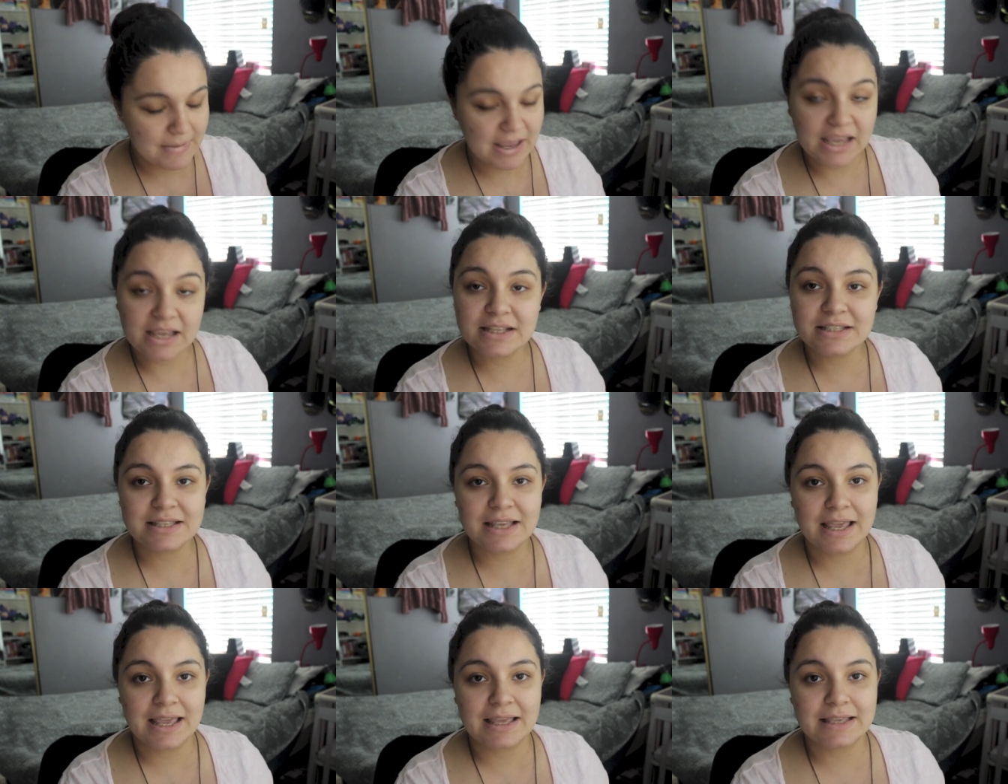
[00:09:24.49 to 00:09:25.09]
make
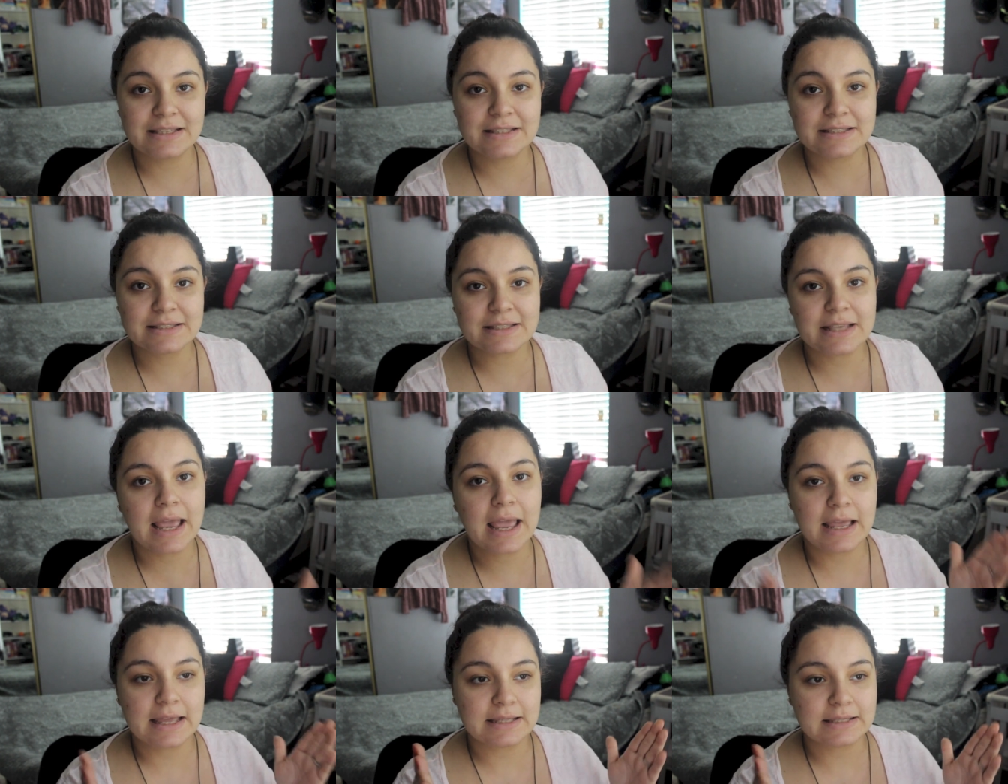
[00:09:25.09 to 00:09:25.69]
days
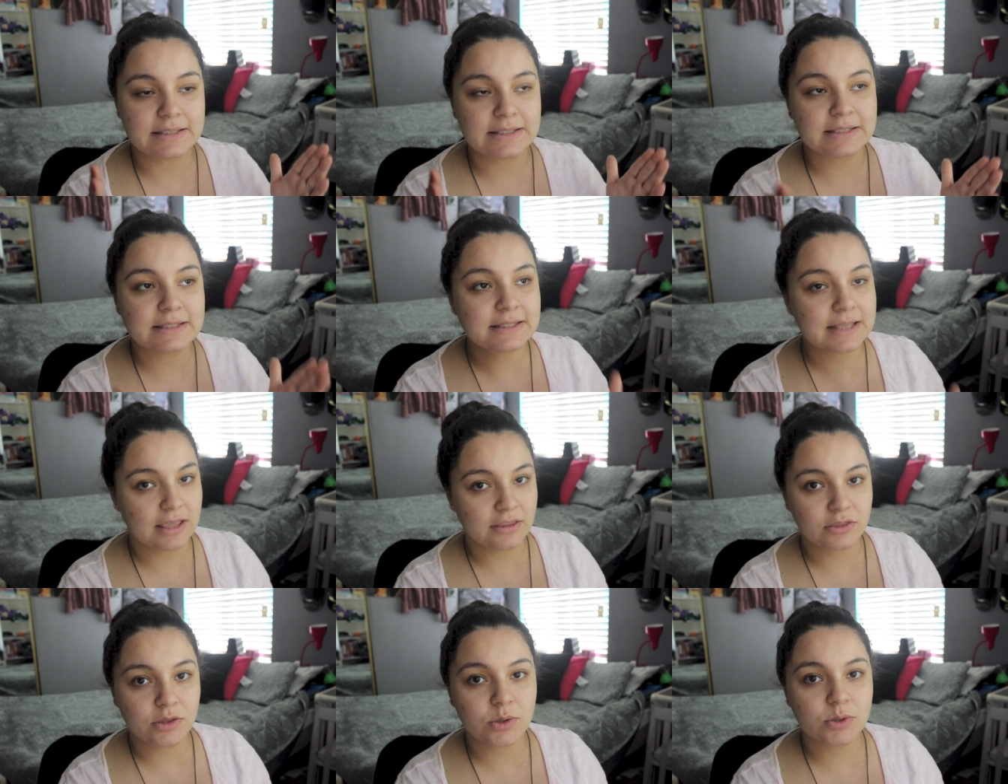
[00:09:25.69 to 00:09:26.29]
and
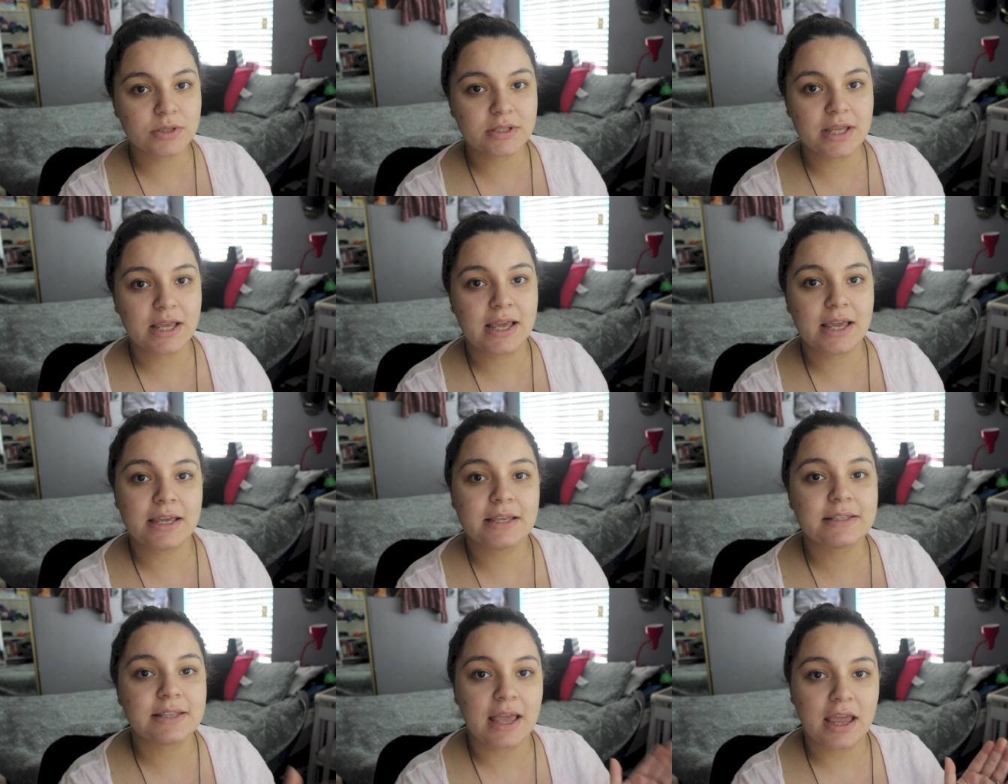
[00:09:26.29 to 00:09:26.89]
set those
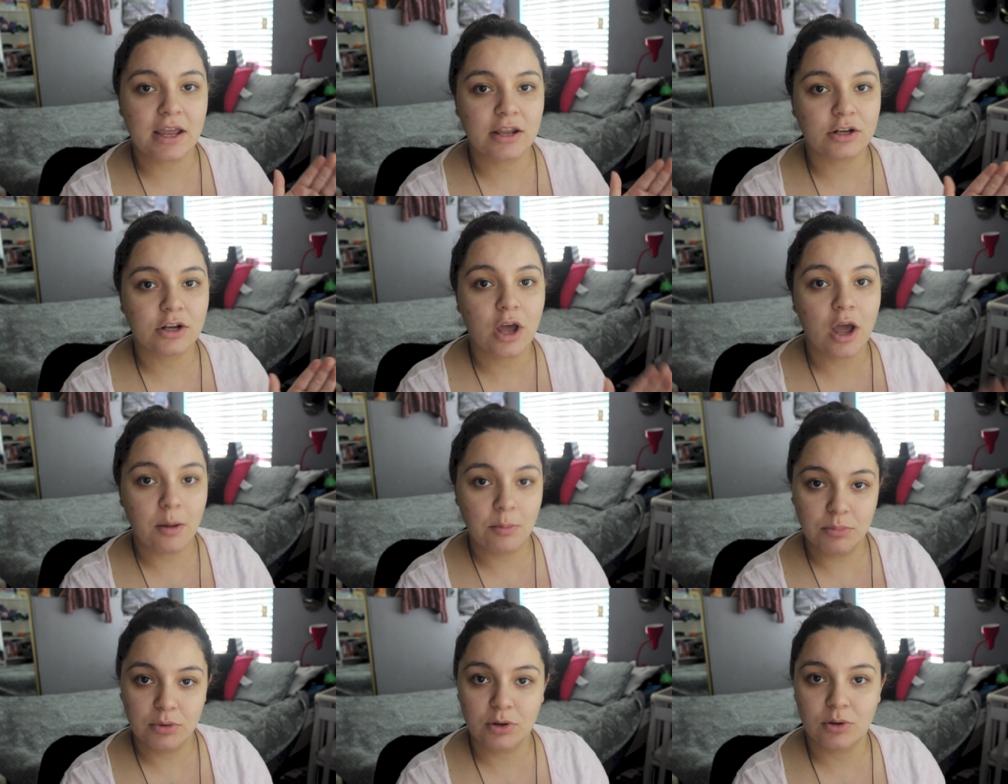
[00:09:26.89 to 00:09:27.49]
days and
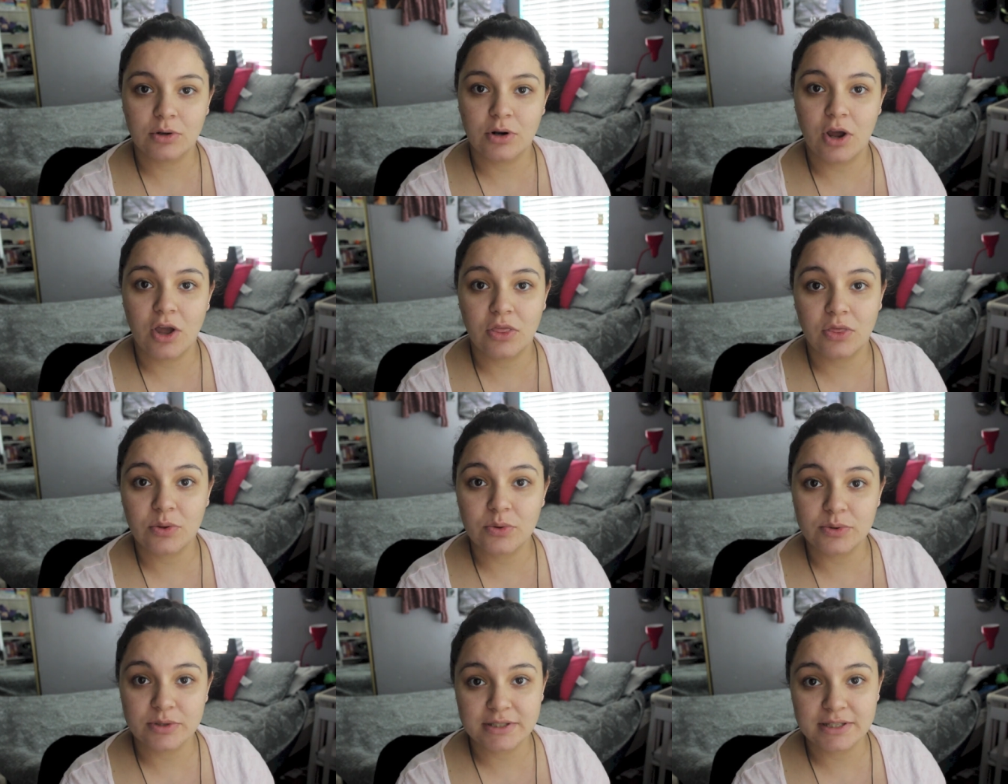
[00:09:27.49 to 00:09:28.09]
upload on
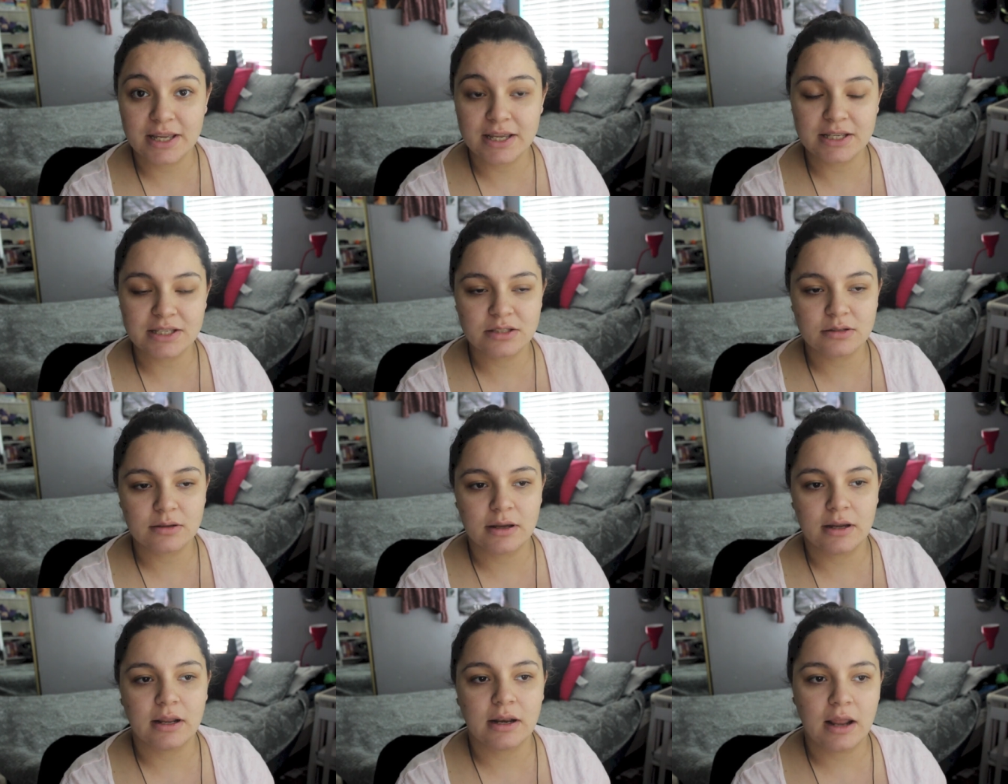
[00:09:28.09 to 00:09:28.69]
those days
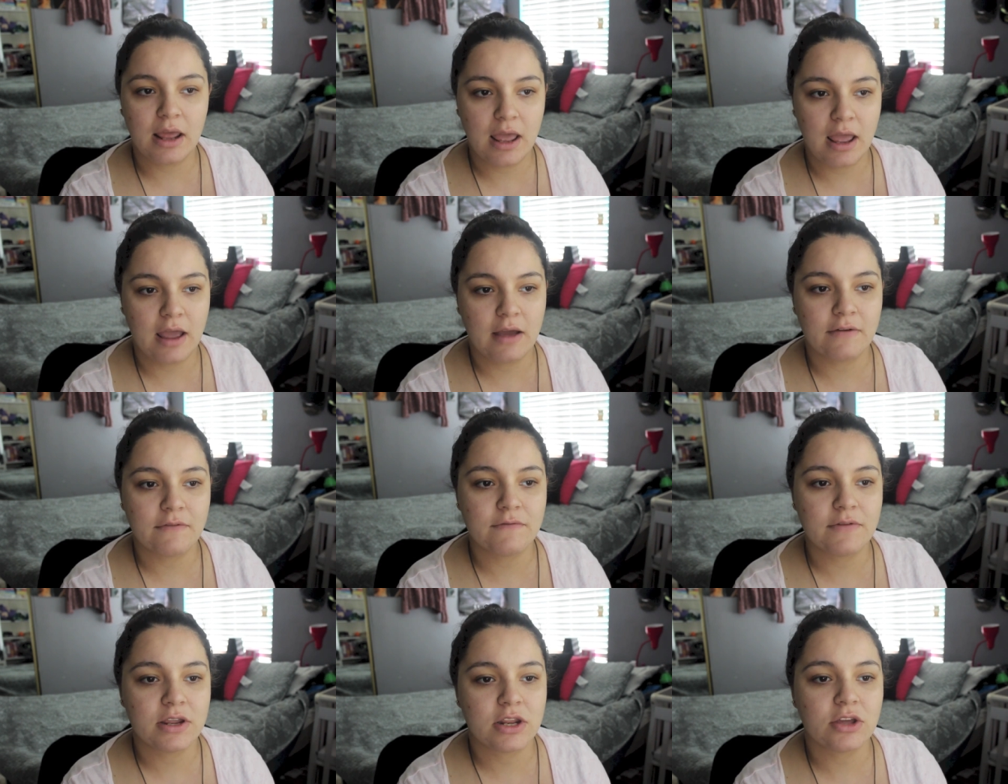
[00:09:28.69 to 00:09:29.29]
so I can
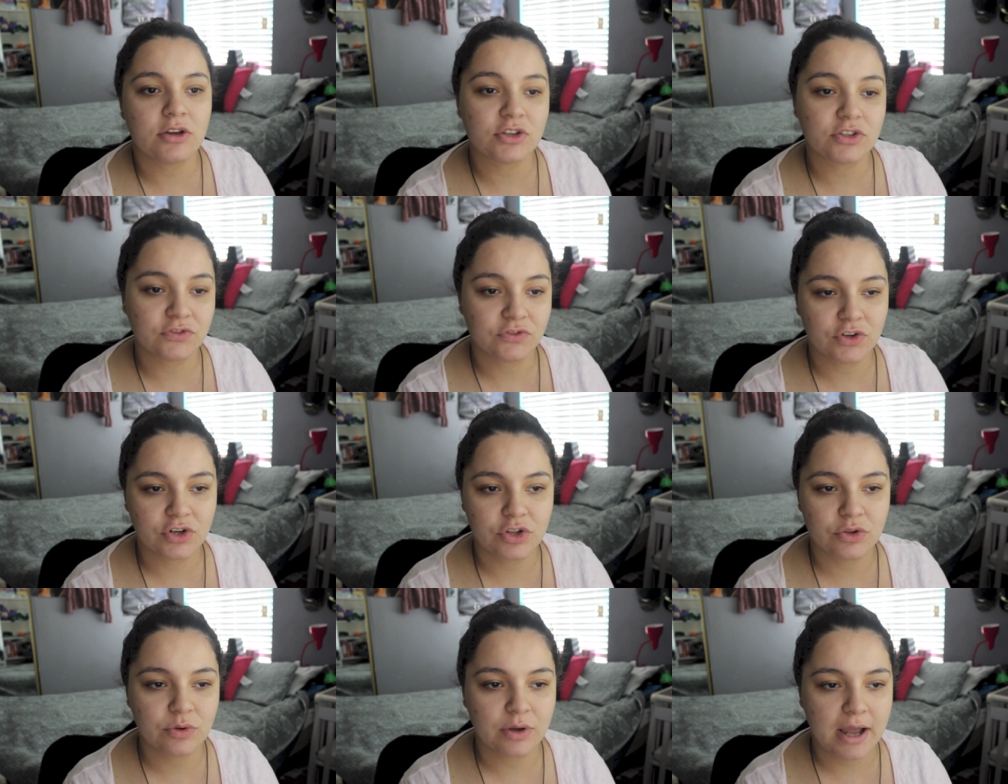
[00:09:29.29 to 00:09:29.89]
have videos
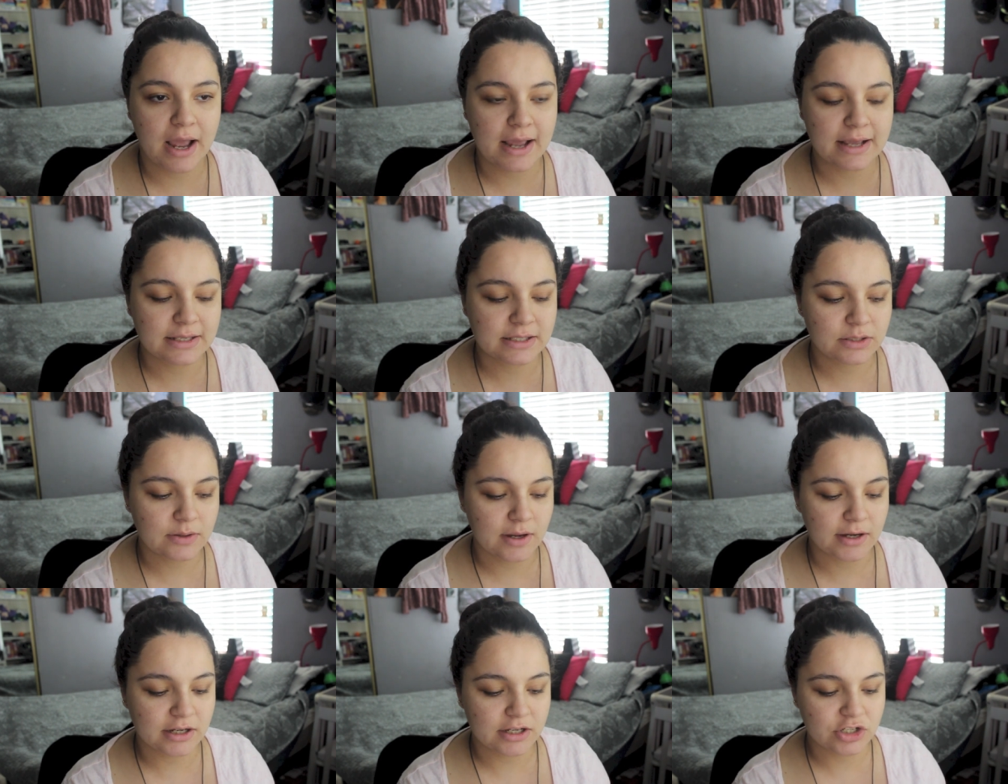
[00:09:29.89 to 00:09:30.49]
for you guys,
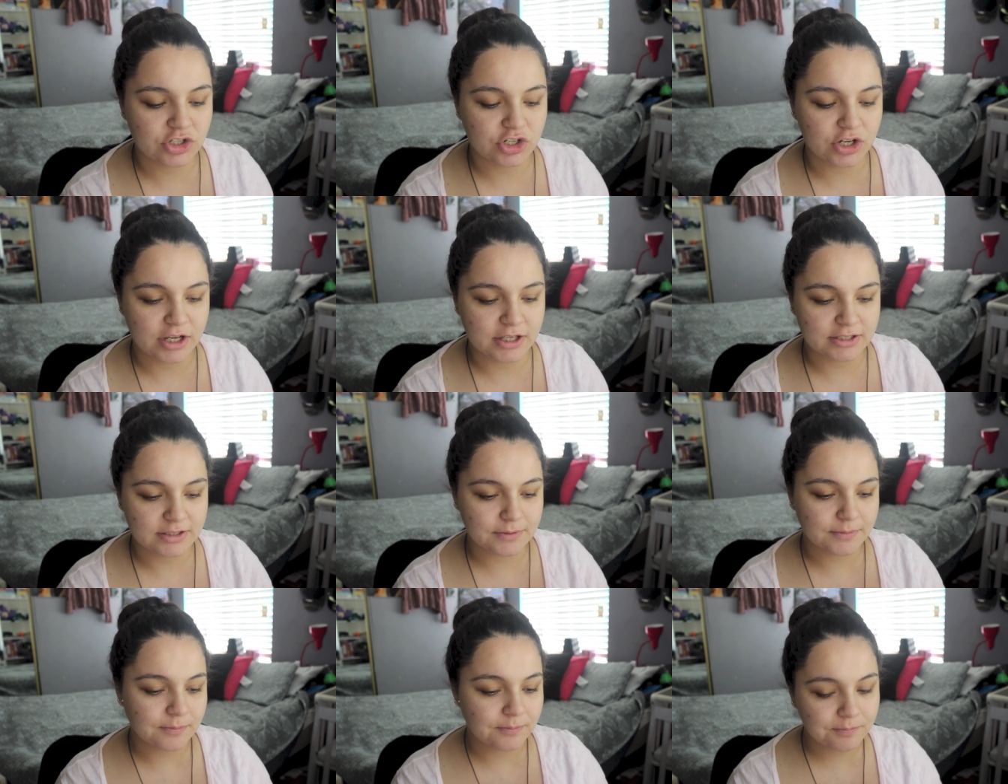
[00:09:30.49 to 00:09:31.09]
so I can
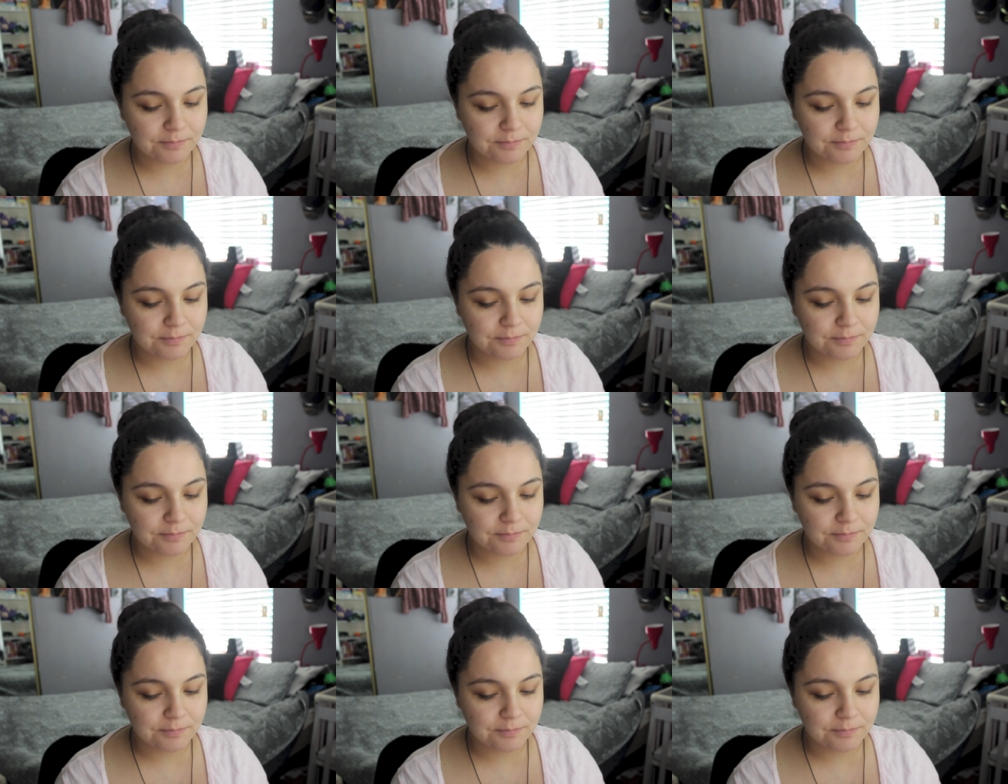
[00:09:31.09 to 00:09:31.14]
just